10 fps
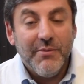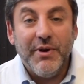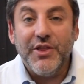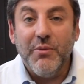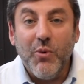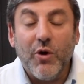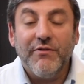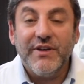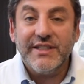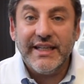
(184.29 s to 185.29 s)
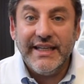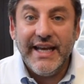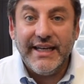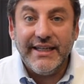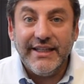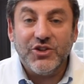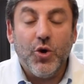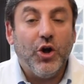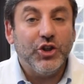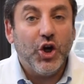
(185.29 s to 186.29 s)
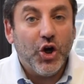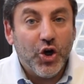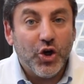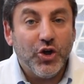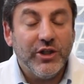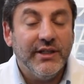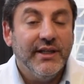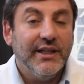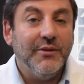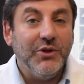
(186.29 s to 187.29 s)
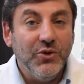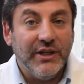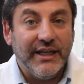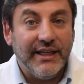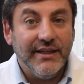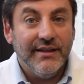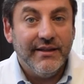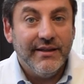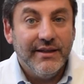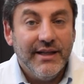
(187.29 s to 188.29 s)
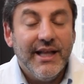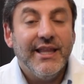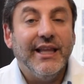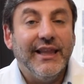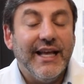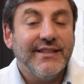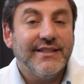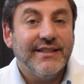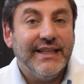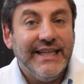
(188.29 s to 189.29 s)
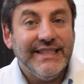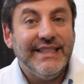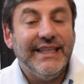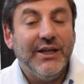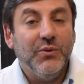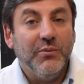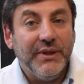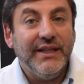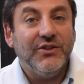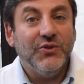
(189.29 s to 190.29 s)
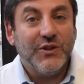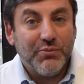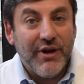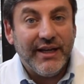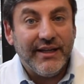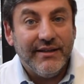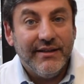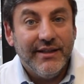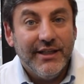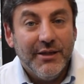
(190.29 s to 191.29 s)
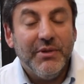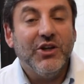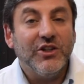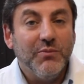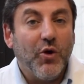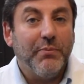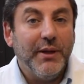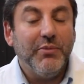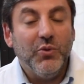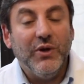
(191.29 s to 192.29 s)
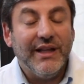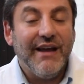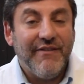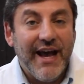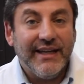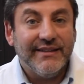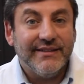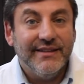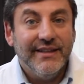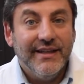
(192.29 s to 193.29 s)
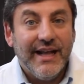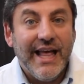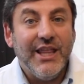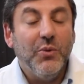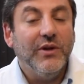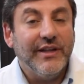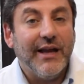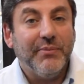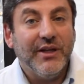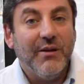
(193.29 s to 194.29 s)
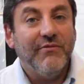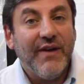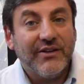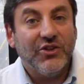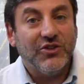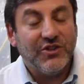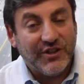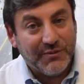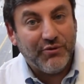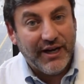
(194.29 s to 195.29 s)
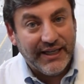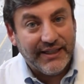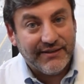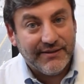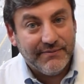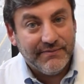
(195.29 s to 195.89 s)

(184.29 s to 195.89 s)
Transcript: But the more of us that get it, it's called herd immunity, the less easy it will be to spread it, because more people will have had it and they will not become vectors to spreading it.